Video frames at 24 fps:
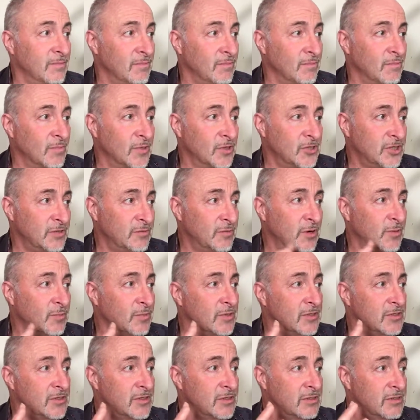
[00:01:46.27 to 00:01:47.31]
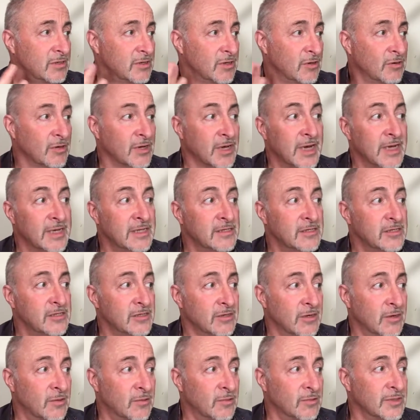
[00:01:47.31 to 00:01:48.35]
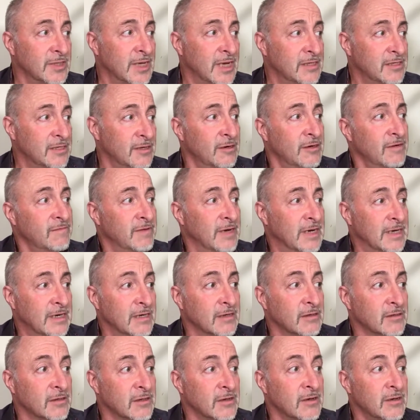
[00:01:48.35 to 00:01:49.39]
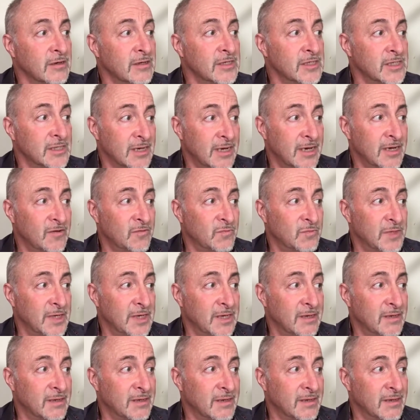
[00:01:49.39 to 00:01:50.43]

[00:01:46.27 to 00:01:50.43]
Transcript: what she wrote was, your guidance to hold that terrified little girl inside of me.